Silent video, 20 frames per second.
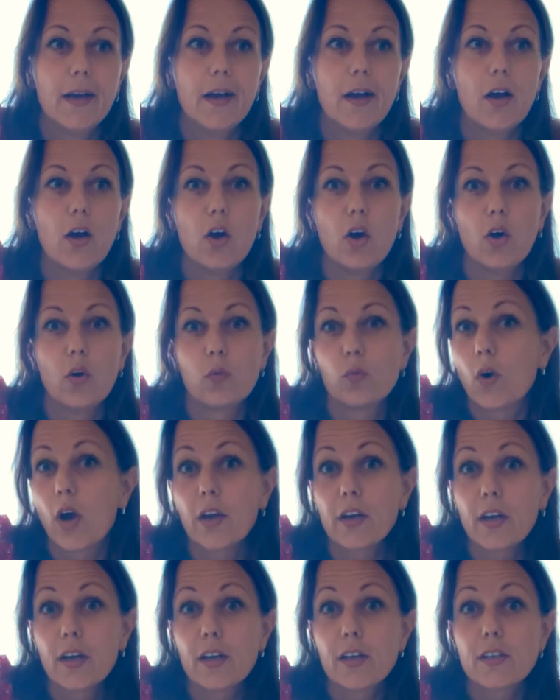
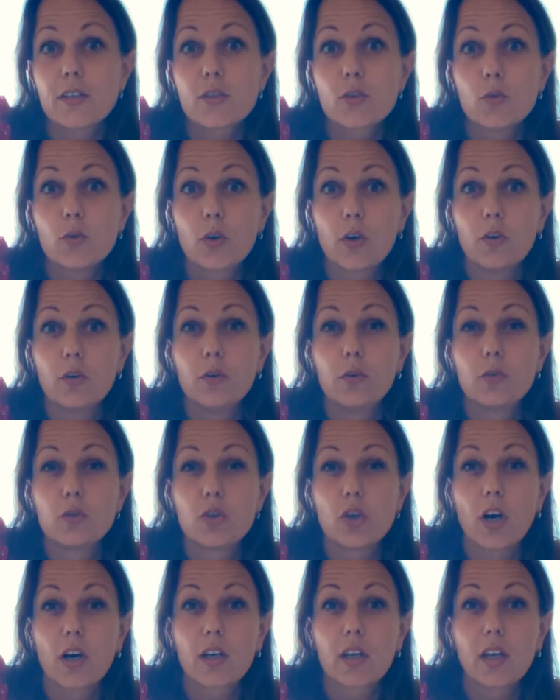runners who go
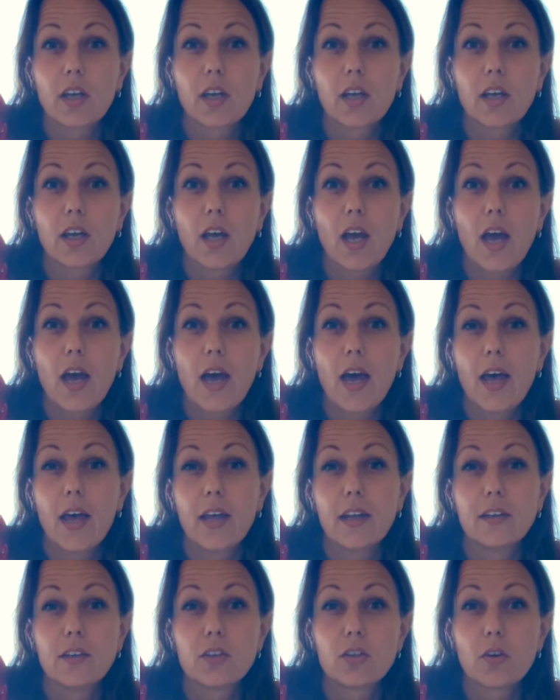jogging
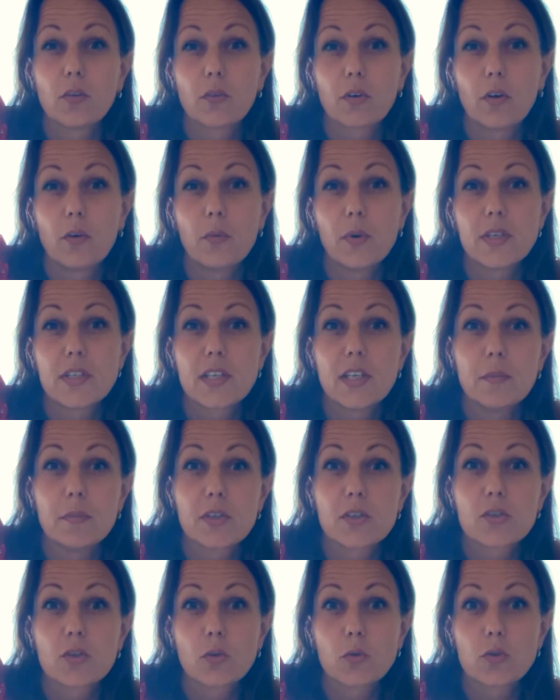and don't always keep
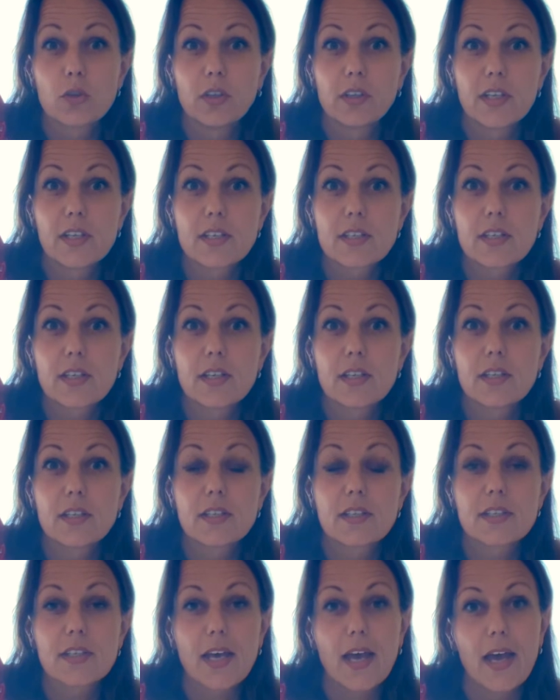a social
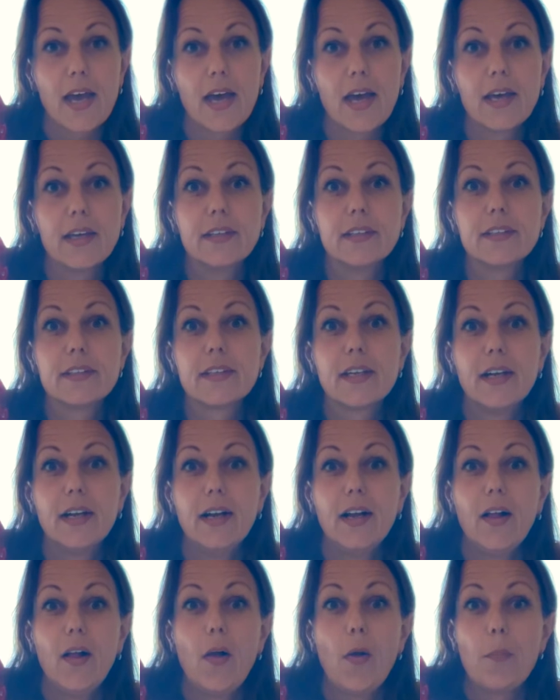distance, and
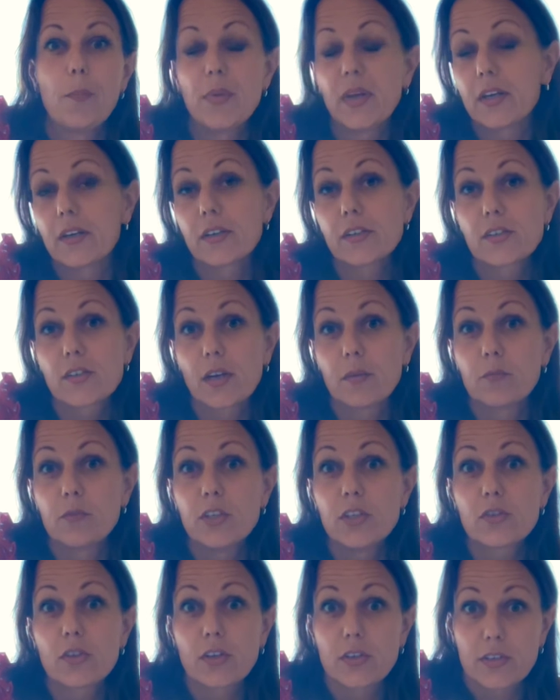because some
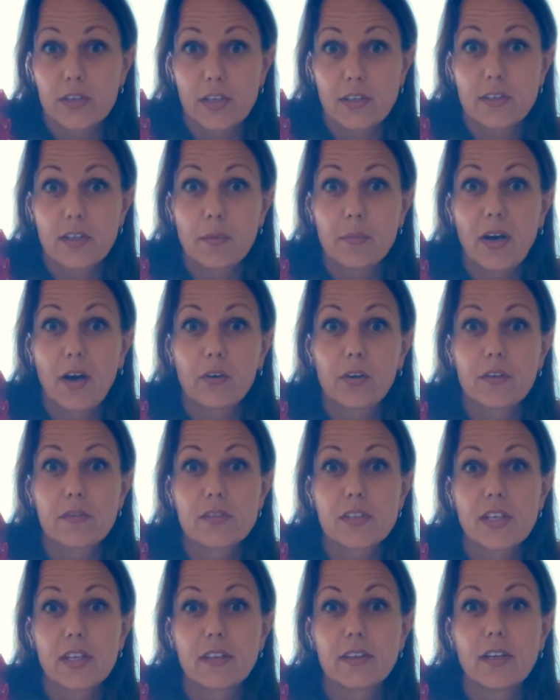research that's come out
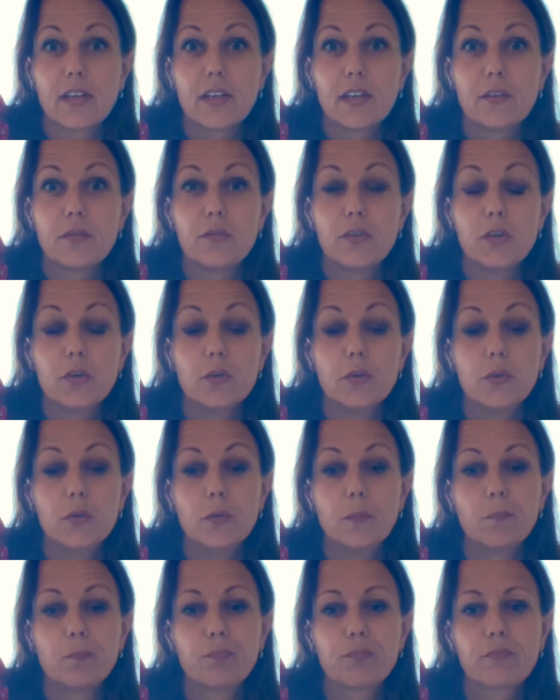has said that if
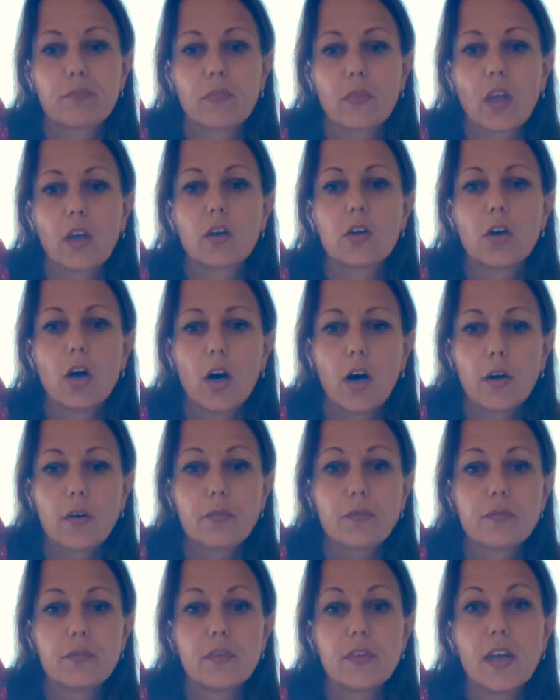you
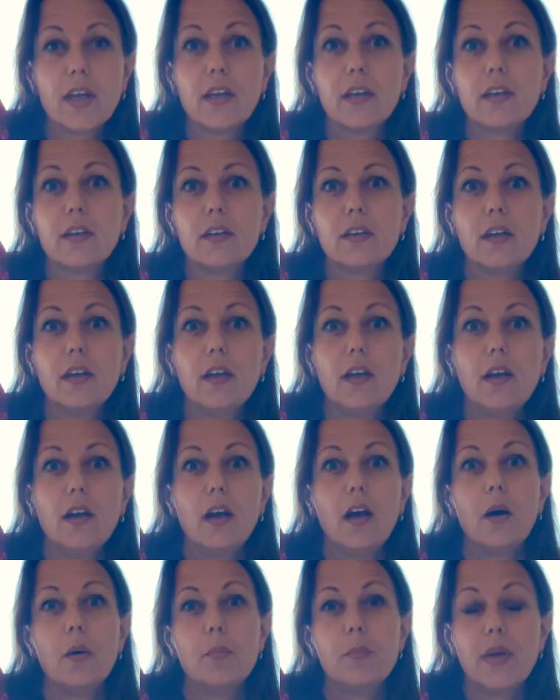cough, then
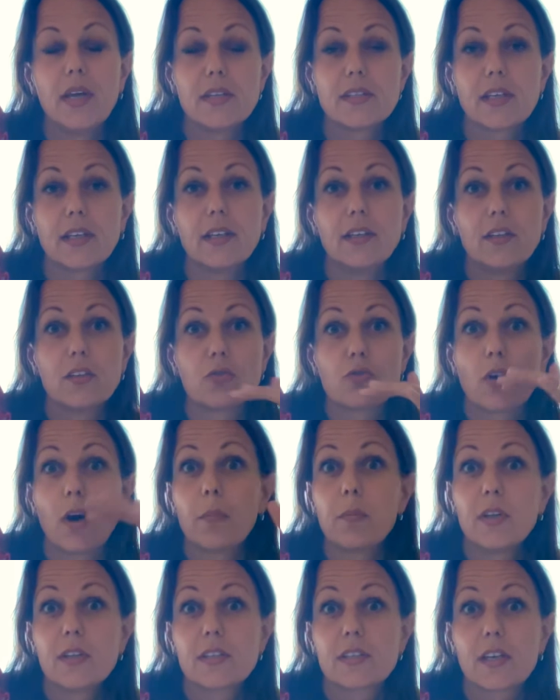basically the
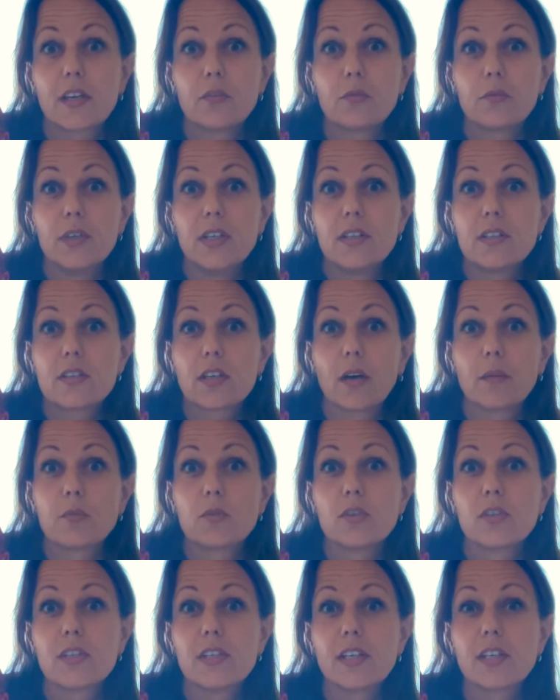droplets can reach up
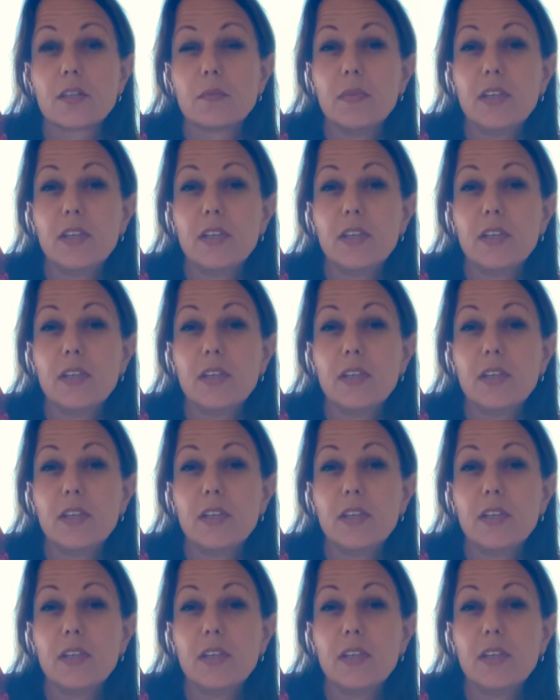to 6